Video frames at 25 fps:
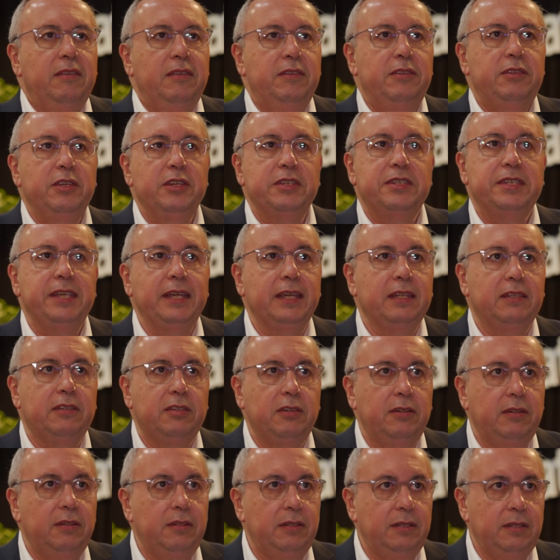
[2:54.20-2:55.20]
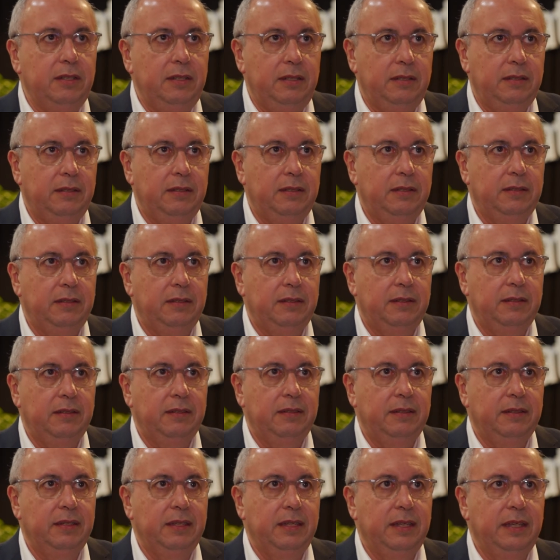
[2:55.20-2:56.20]
The sector
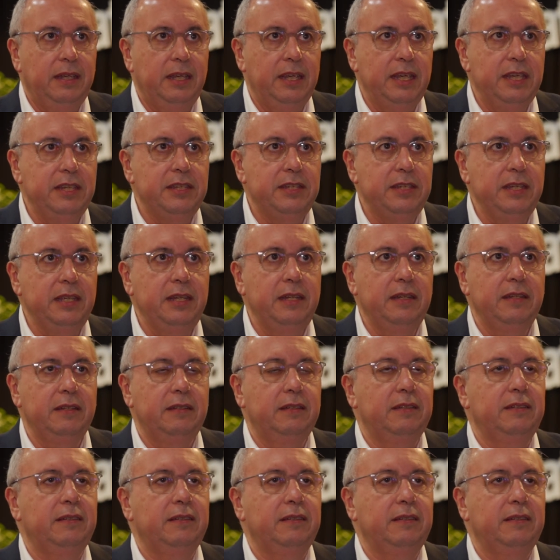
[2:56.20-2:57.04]
is in